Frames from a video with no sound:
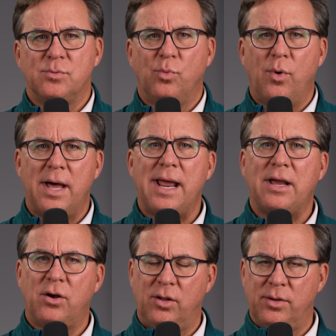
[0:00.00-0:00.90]
One I
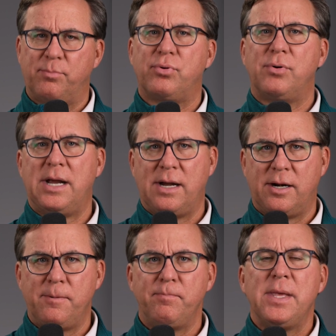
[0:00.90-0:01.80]
called a
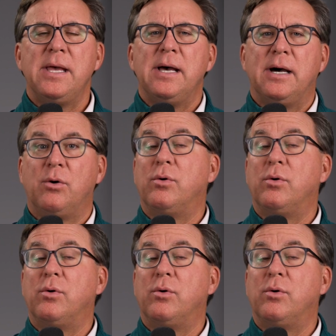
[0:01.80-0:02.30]
prayer uh,